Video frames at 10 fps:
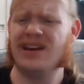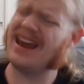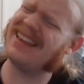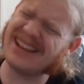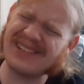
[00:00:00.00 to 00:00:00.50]

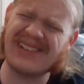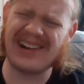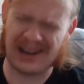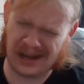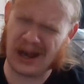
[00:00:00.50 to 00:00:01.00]
Now there
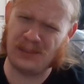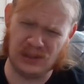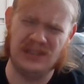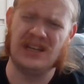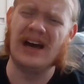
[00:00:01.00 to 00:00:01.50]
were a
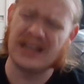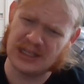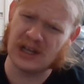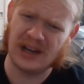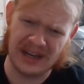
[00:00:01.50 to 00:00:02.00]
couple of
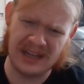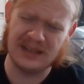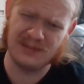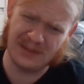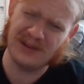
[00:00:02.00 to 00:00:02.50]
duds on it.